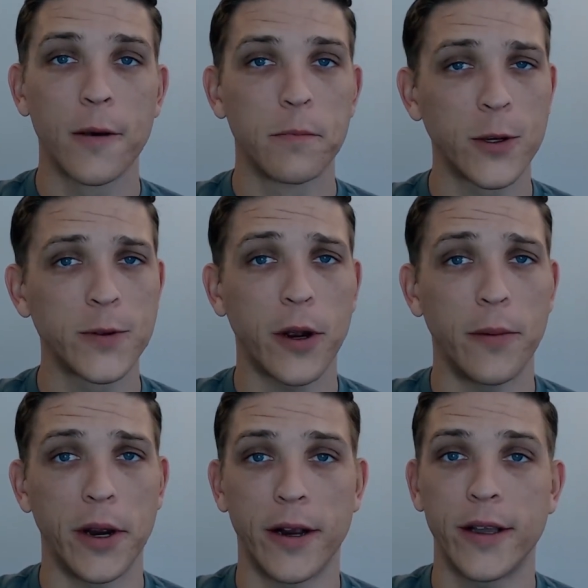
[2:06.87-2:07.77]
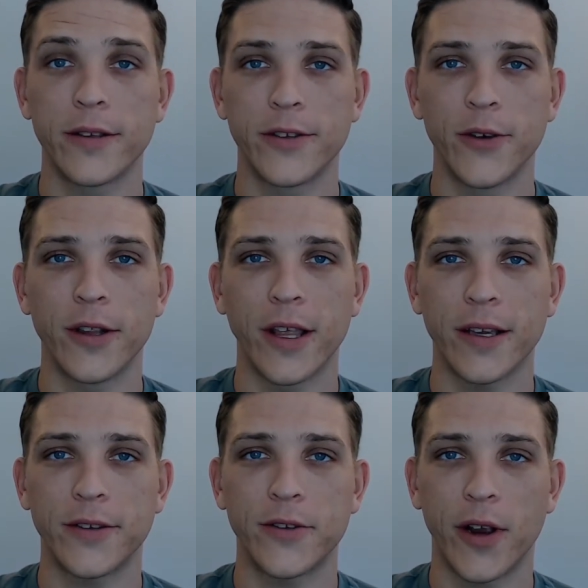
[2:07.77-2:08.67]
Most barbarians
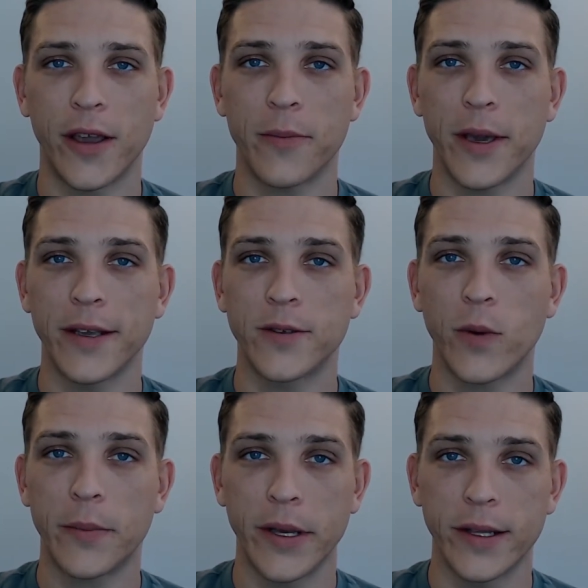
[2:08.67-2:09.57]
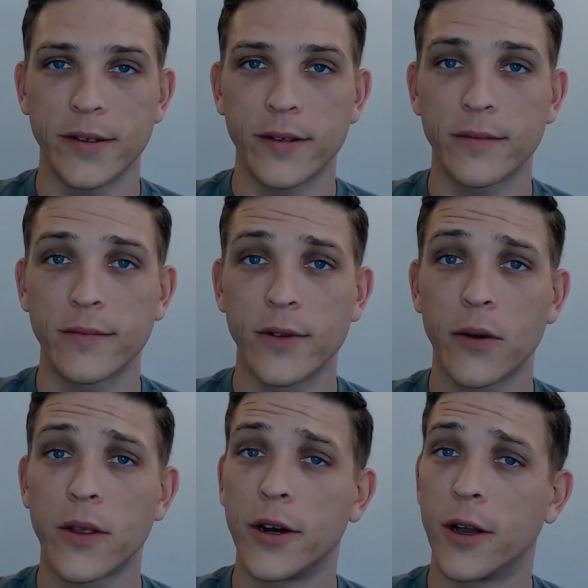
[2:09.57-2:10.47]
utilize strength-based weapons,
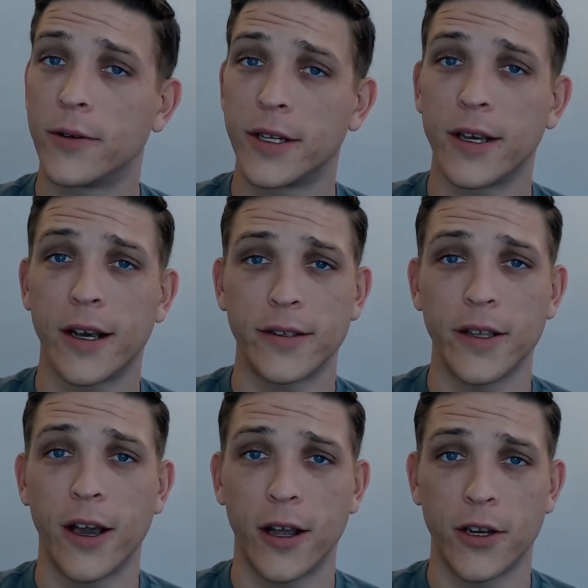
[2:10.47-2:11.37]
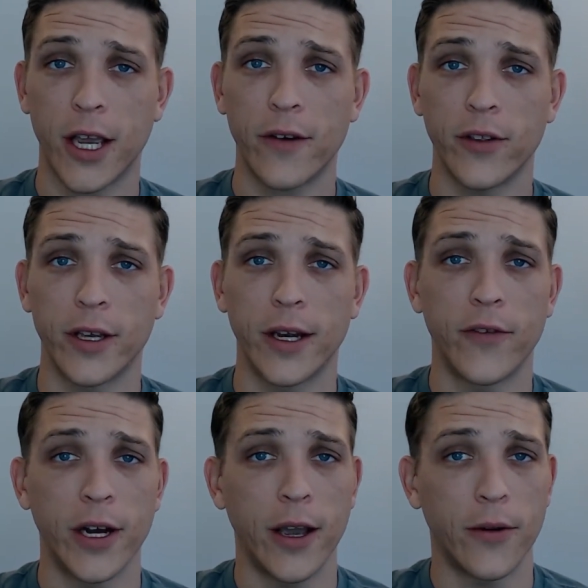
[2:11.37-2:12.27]
though they're known to toss the odd javelin
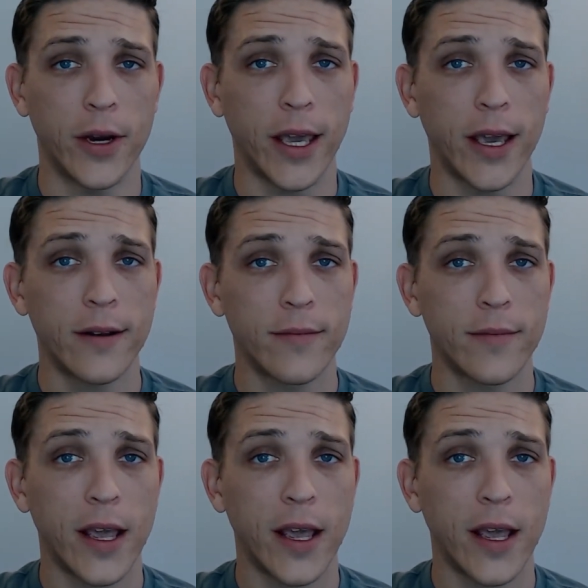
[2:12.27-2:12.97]
every now and again,